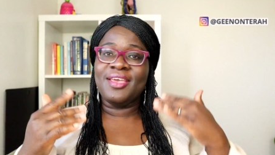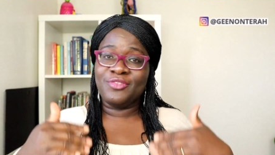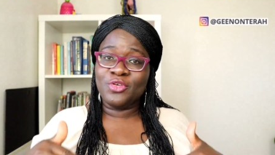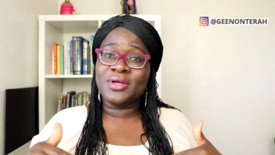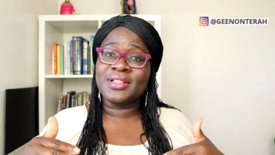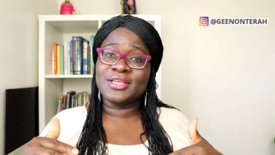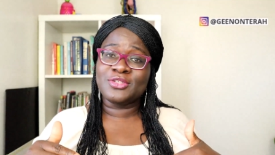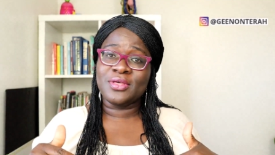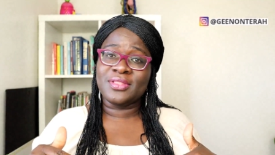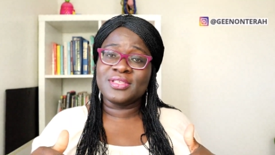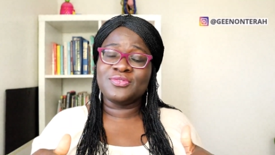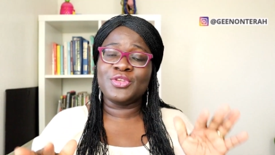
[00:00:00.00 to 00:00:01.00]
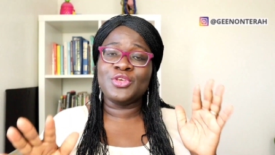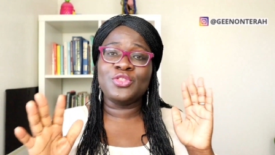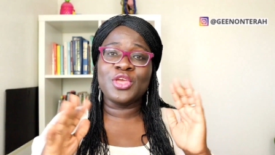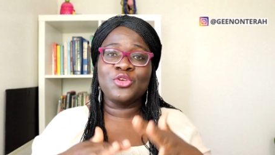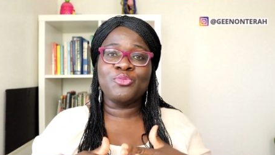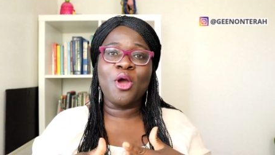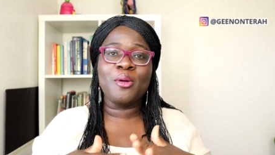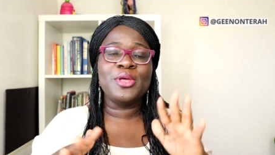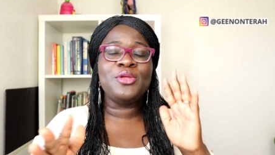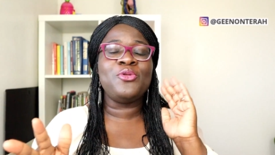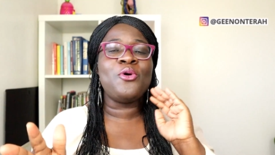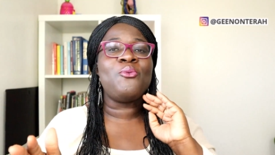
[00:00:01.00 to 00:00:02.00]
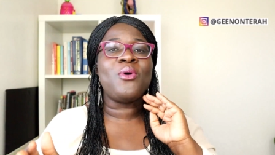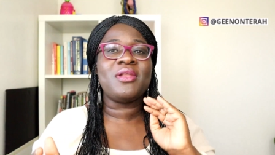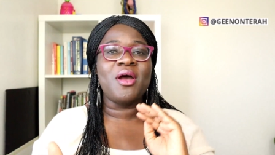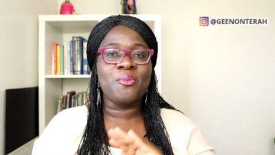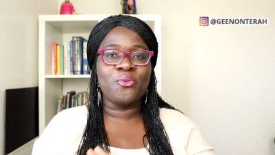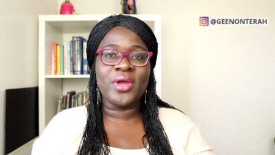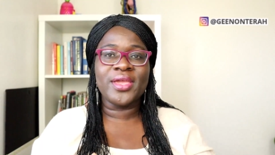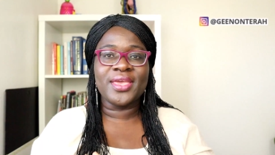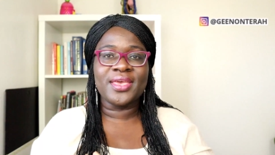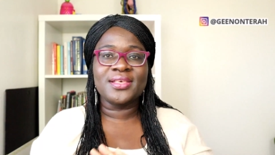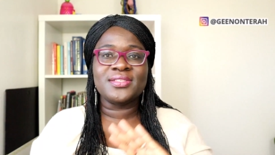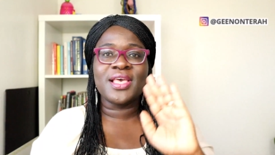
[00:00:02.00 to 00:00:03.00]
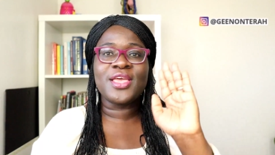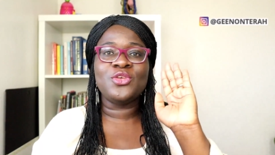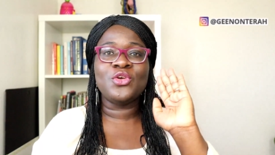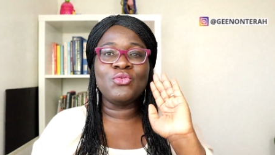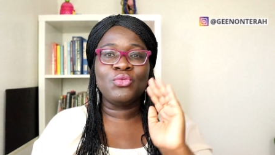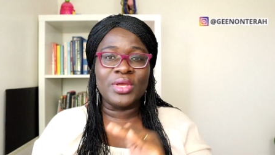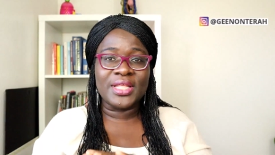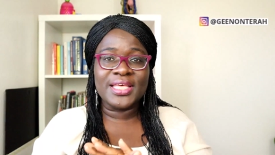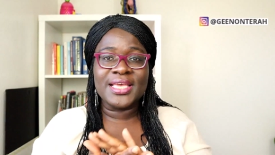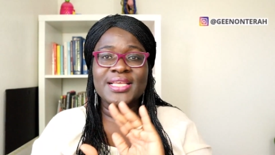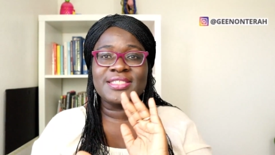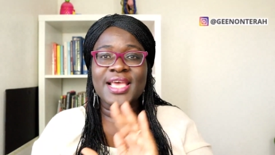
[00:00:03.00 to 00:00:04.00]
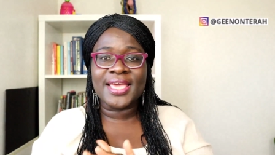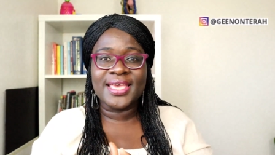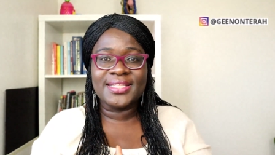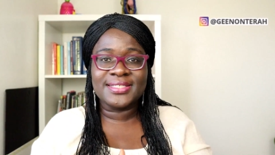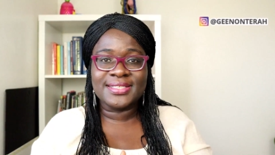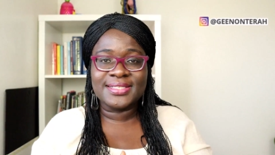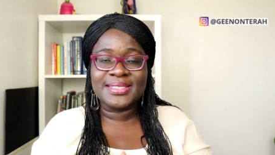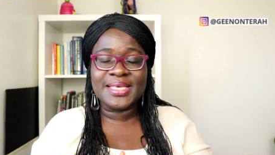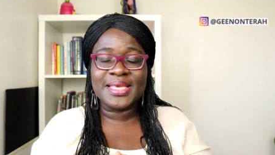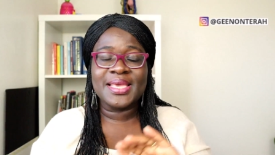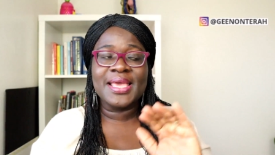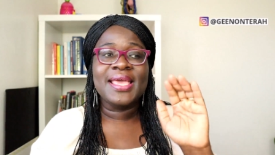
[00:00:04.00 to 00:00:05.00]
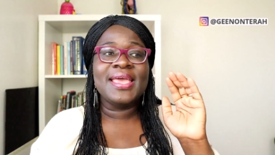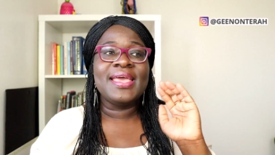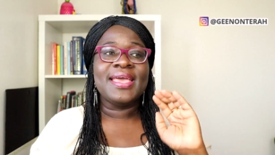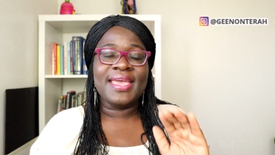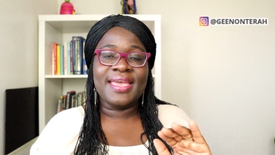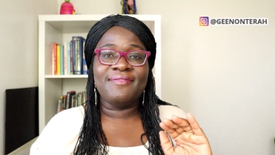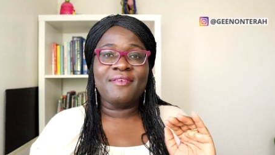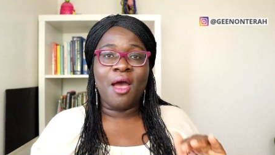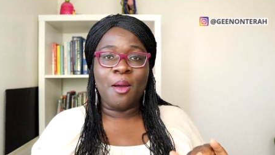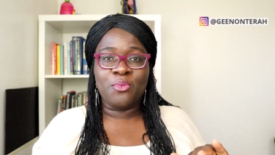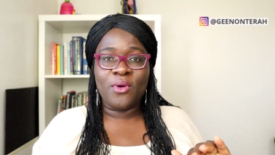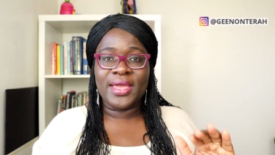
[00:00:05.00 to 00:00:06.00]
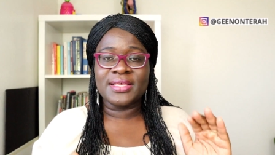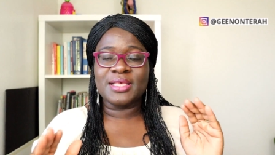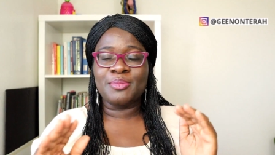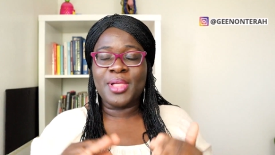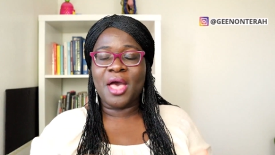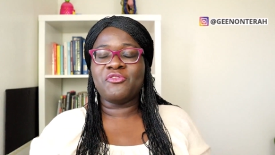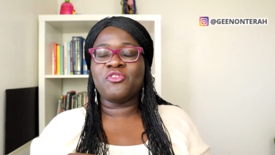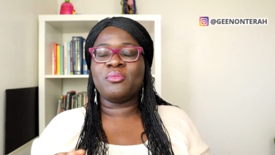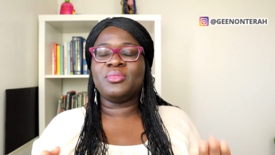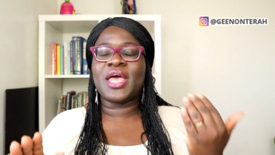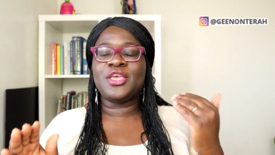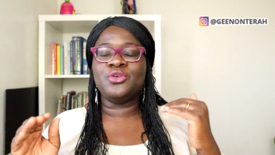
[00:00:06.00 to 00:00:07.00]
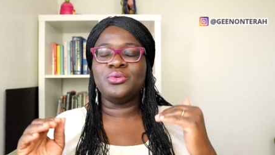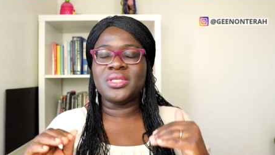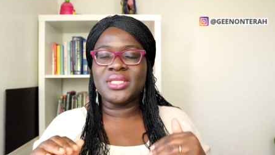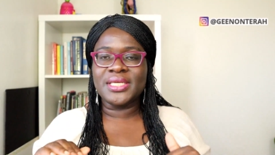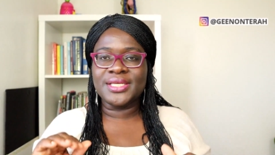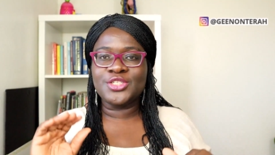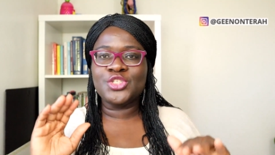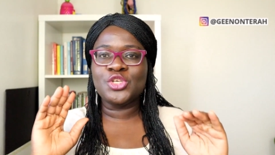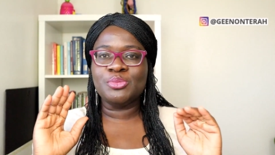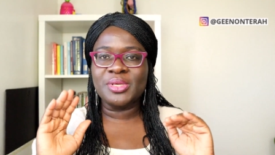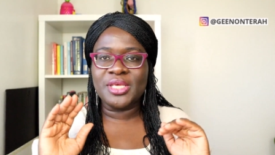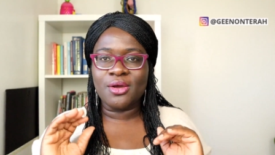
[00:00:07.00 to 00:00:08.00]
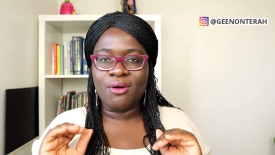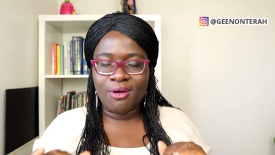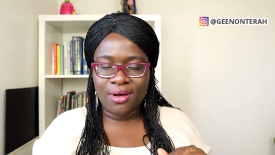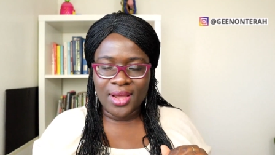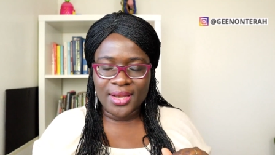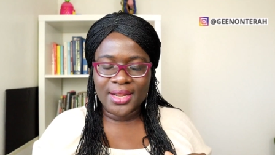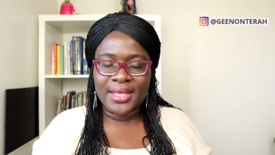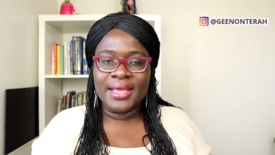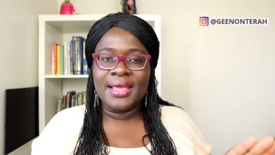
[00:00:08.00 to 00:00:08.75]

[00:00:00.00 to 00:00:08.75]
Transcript: If you clicked on this video, then you probably know what Upwork is and you're really checking to see if Upwork is a platform that you need to be on.